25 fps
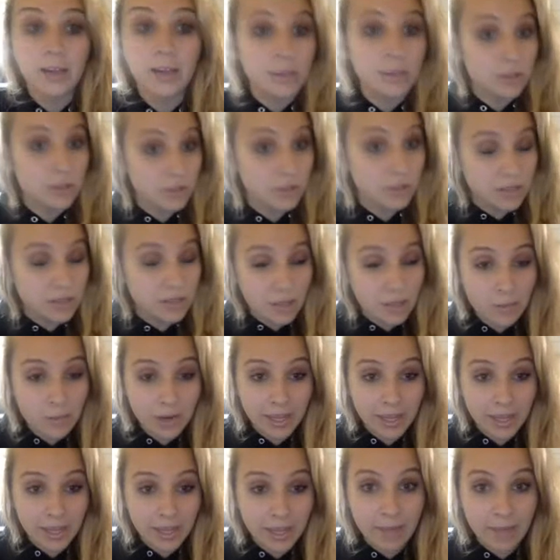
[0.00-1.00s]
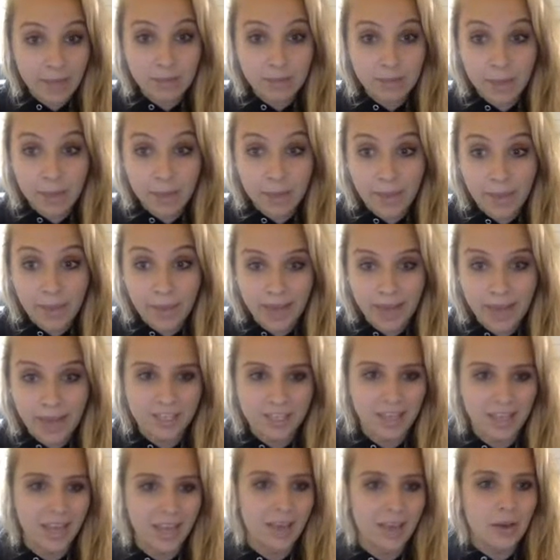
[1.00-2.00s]
So someone came to my page.
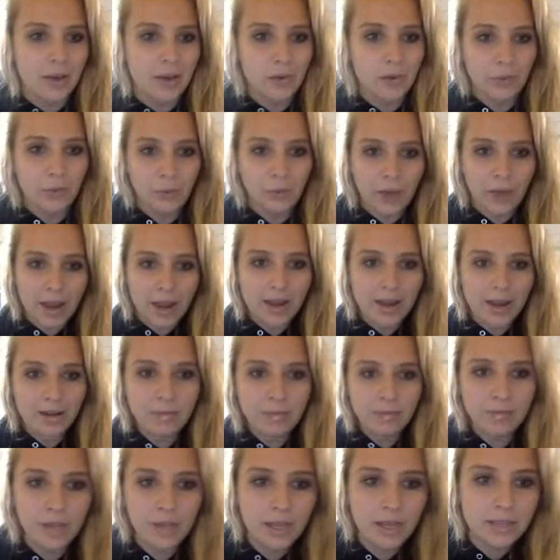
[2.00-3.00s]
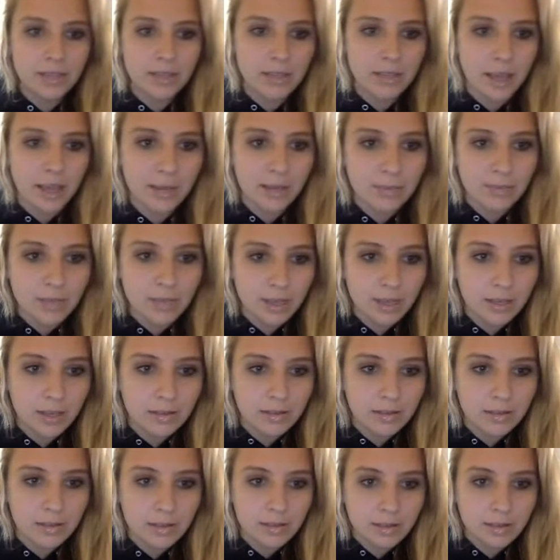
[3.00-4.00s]
They randomly typed in
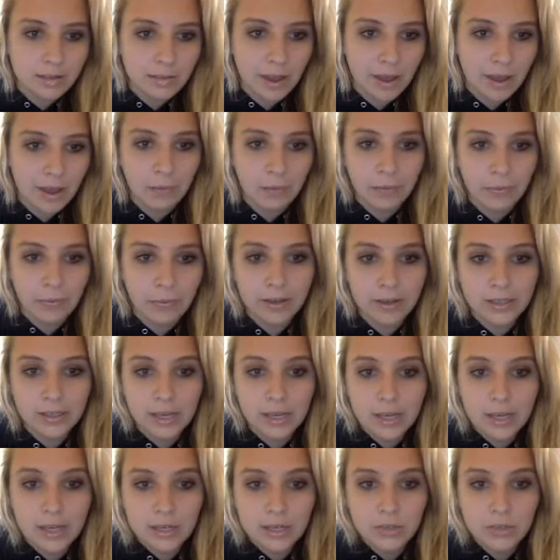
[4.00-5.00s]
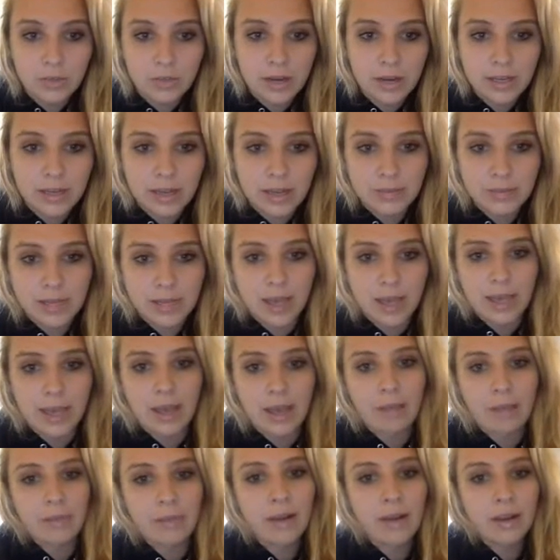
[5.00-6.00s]
system outprint. Too many times can't
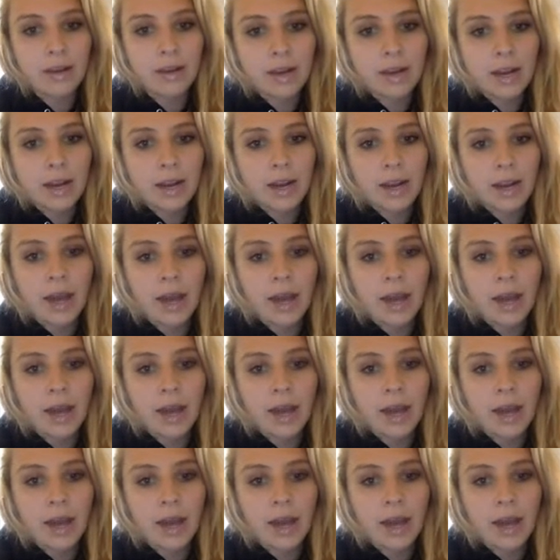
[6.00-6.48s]
count. Blah, da, da, da,